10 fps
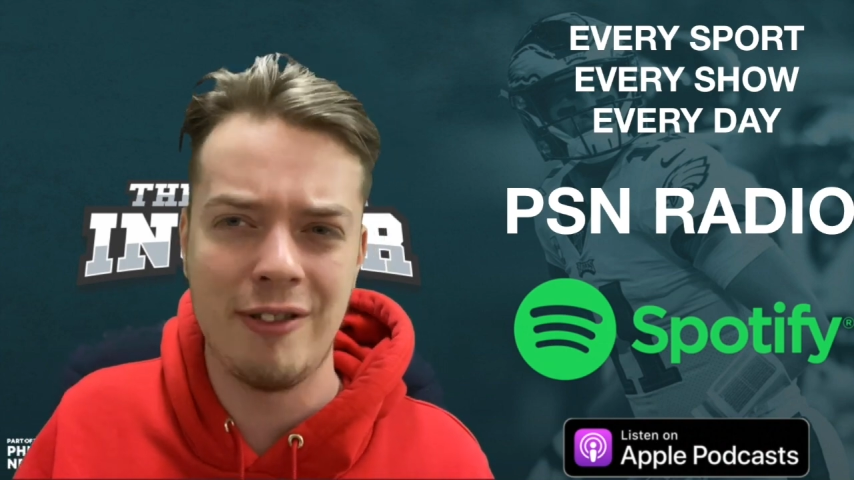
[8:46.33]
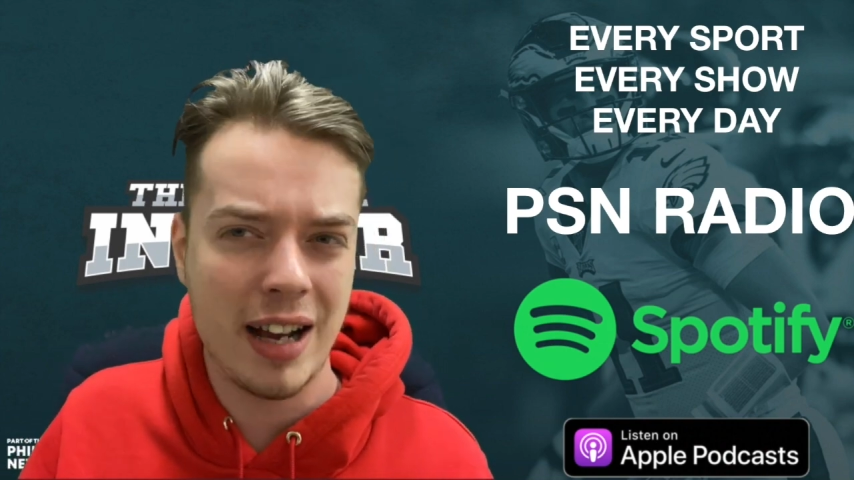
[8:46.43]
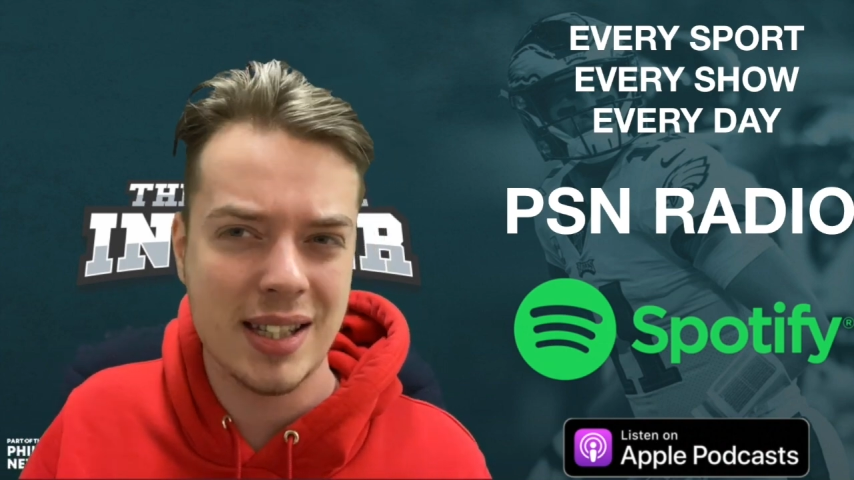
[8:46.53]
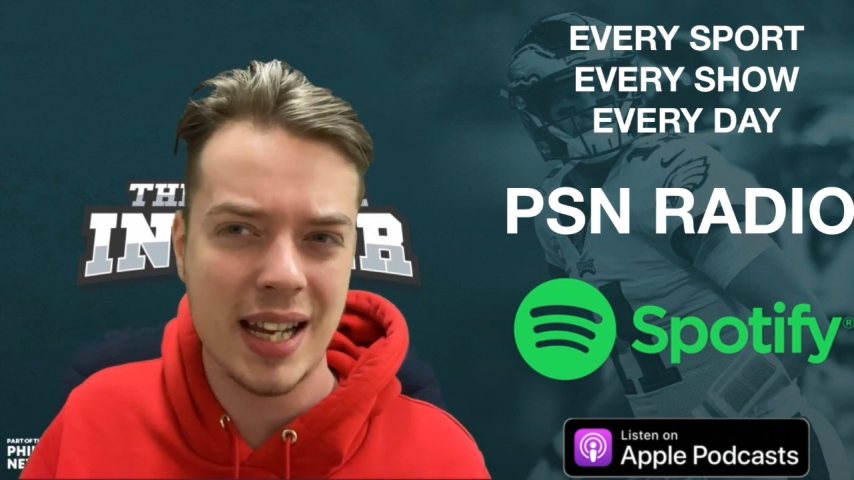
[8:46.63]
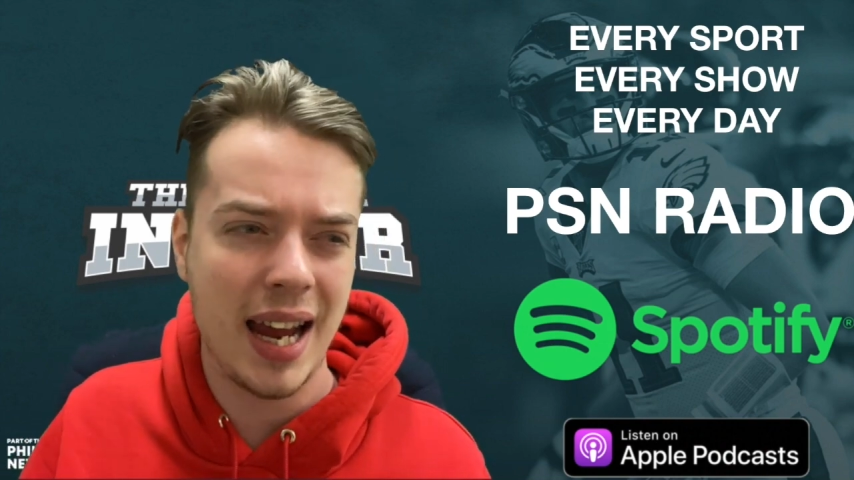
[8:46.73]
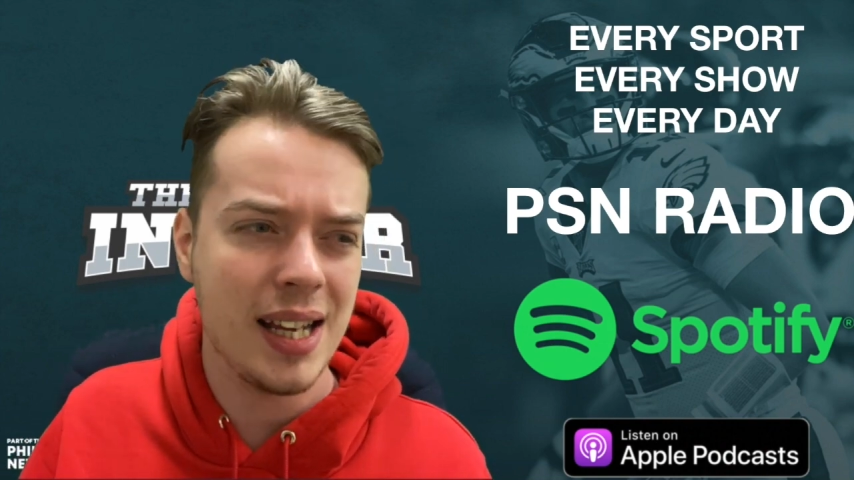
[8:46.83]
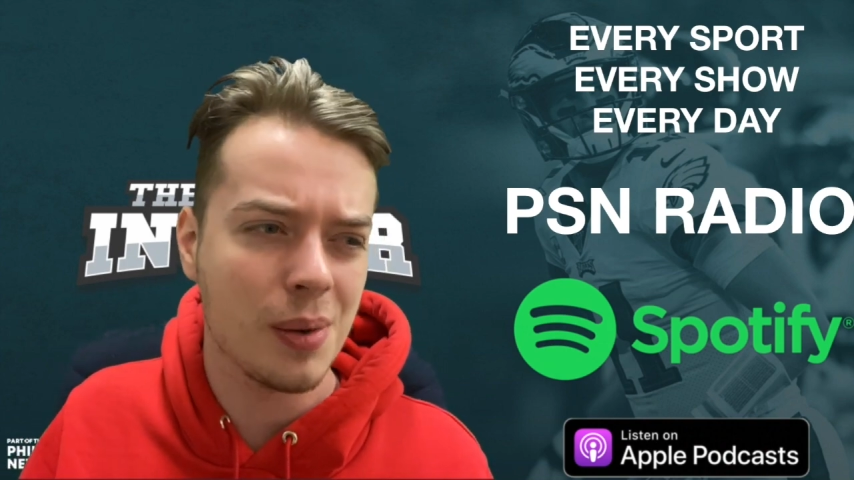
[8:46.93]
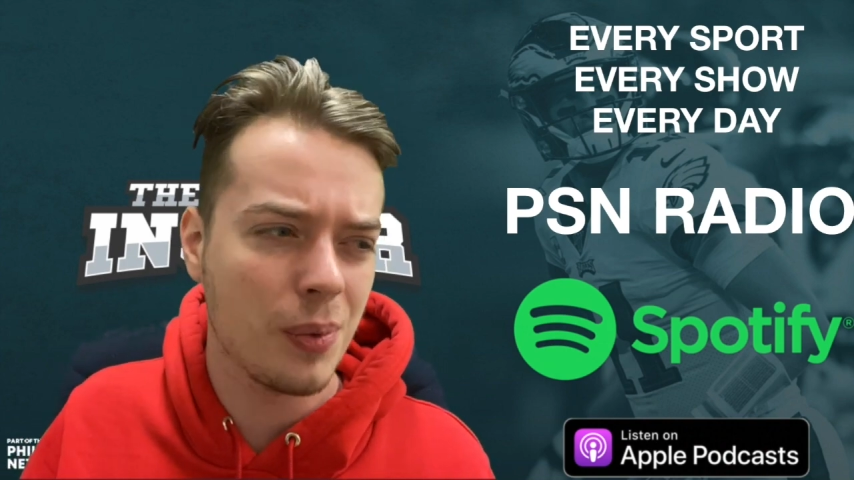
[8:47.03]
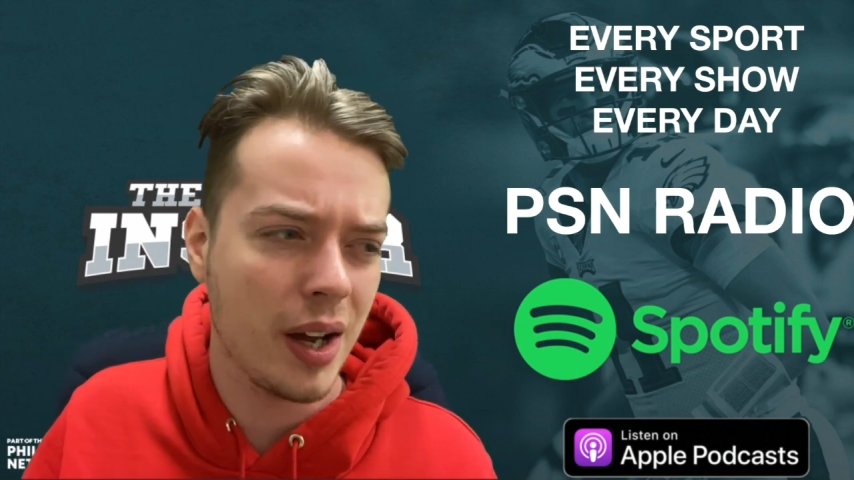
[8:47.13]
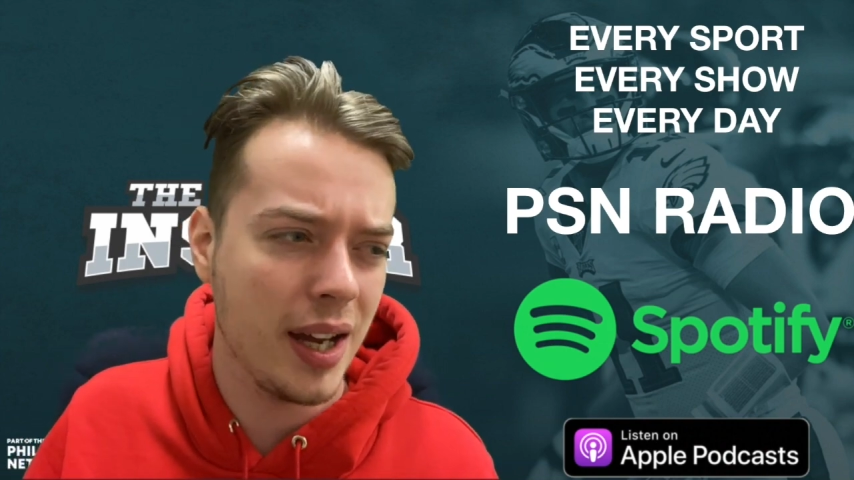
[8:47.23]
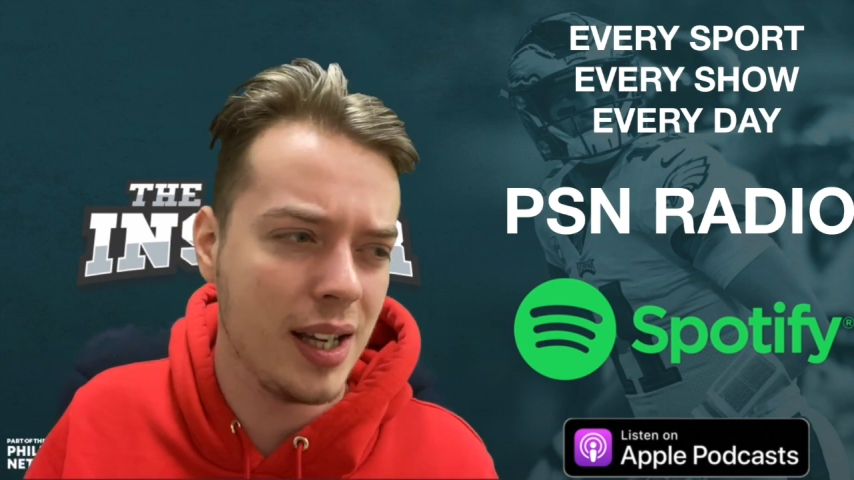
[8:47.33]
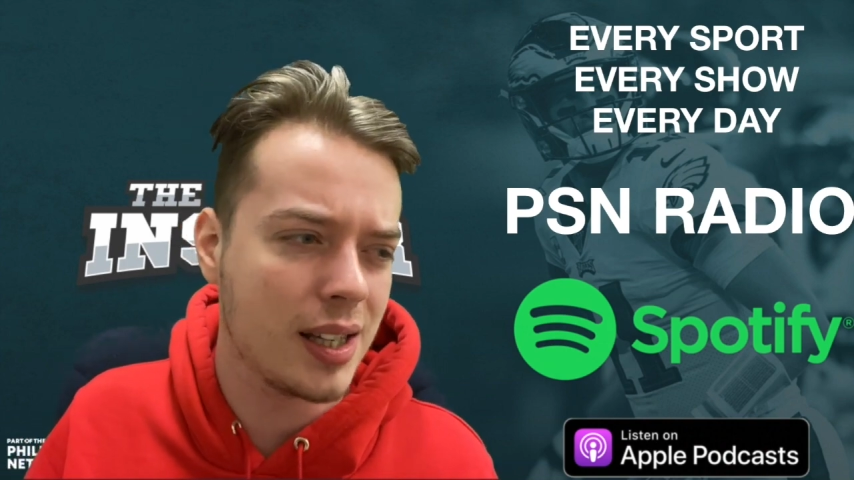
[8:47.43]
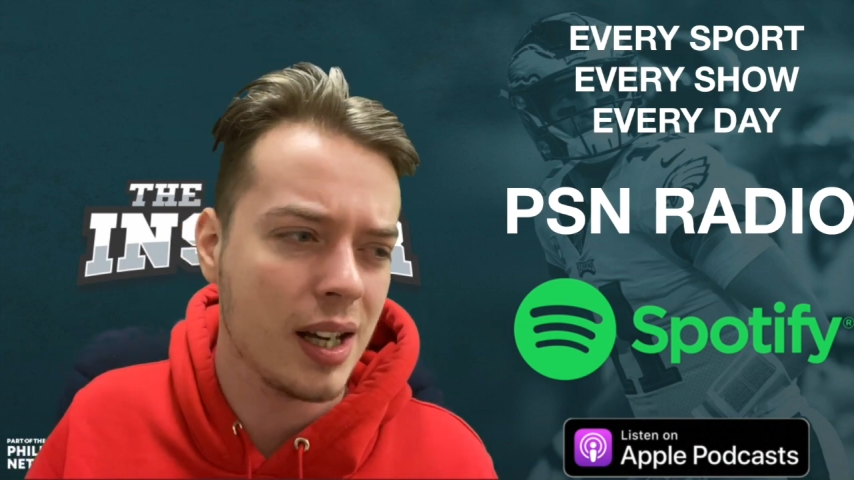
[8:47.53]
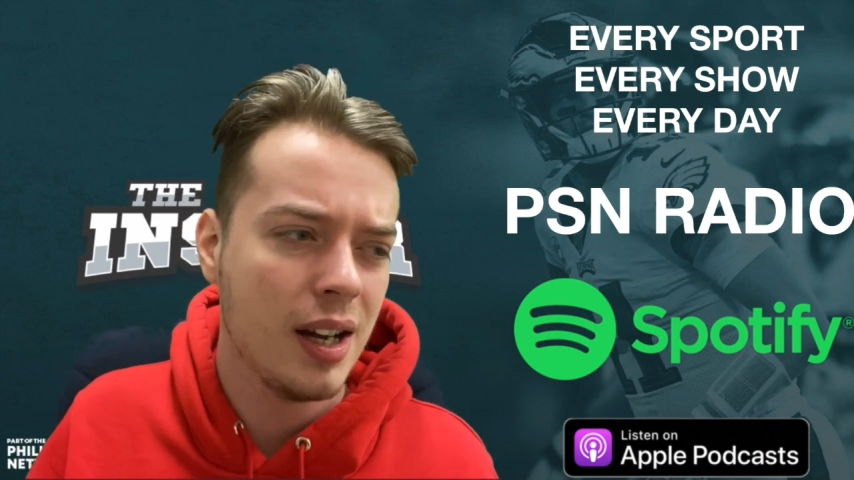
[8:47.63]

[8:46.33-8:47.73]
rest days and why he's...